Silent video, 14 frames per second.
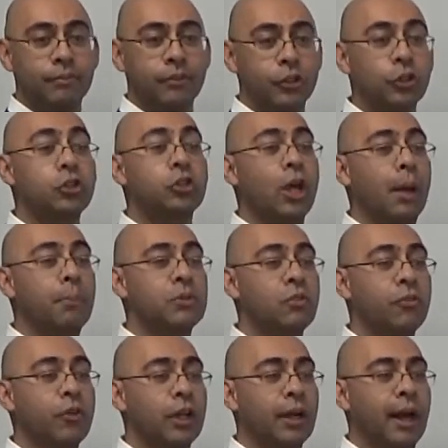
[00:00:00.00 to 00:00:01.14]
Your job is to
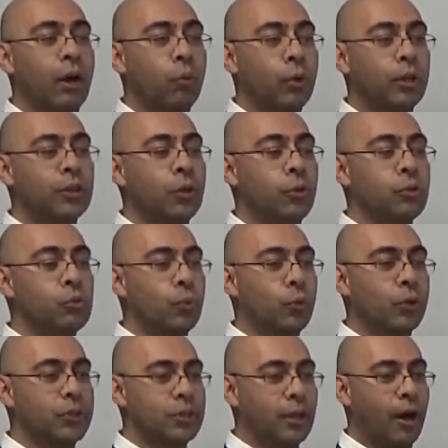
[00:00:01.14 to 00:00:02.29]
figure out what those
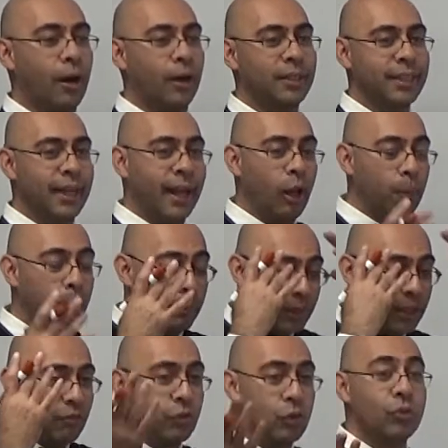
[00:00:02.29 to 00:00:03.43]
words are to help
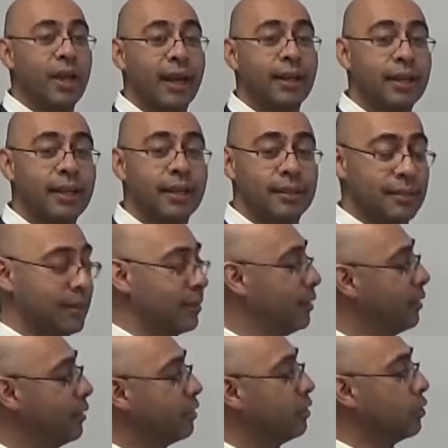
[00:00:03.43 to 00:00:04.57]
give you that hint
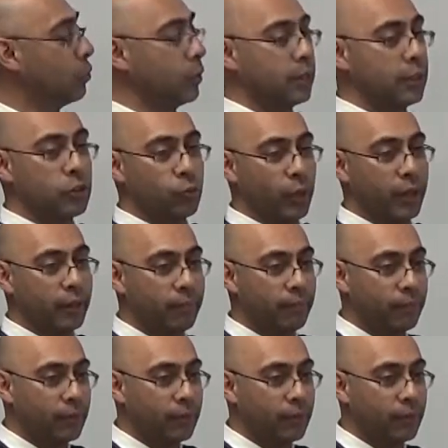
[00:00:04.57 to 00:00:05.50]
to do it this way.